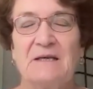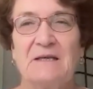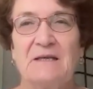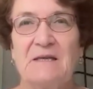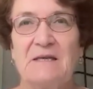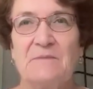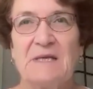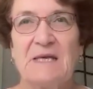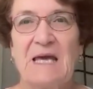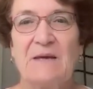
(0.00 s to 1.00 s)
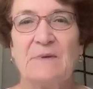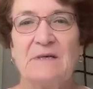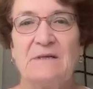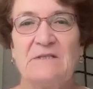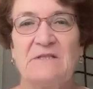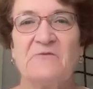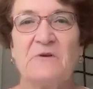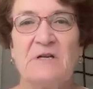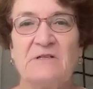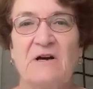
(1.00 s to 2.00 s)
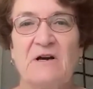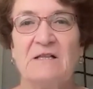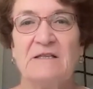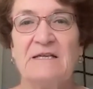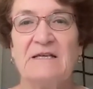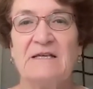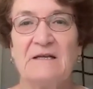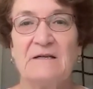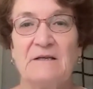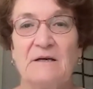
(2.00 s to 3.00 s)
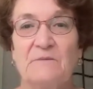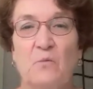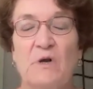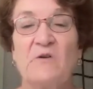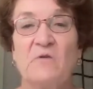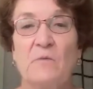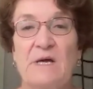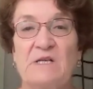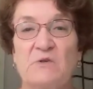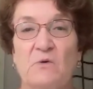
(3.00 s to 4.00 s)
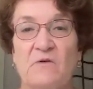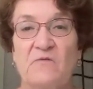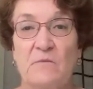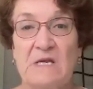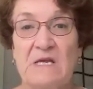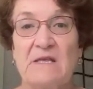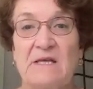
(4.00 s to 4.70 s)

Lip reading: he became a dear friend and colleague and a wonderful mentor for me.